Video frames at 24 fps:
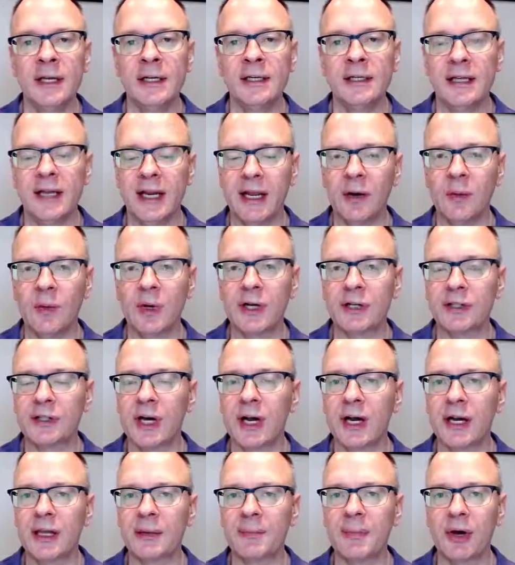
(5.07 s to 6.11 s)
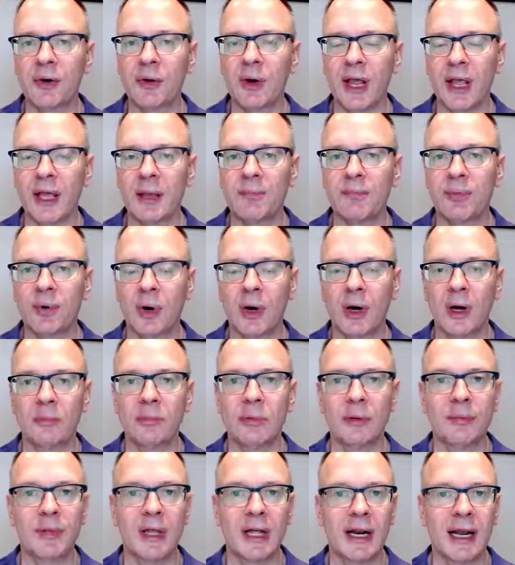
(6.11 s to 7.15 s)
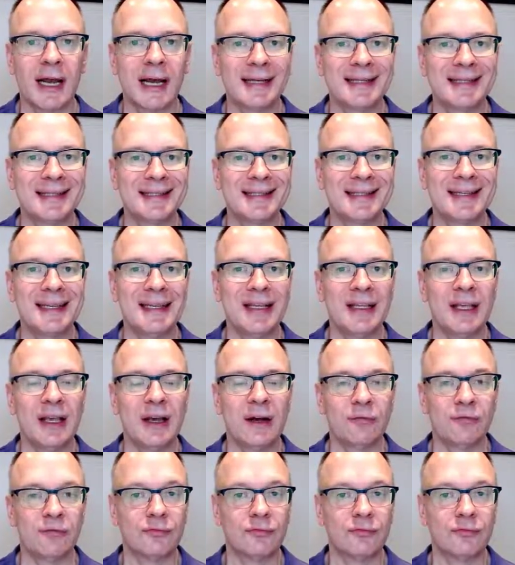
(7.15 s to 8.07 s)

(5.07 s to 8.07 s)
Today I want to talk about a problem that I see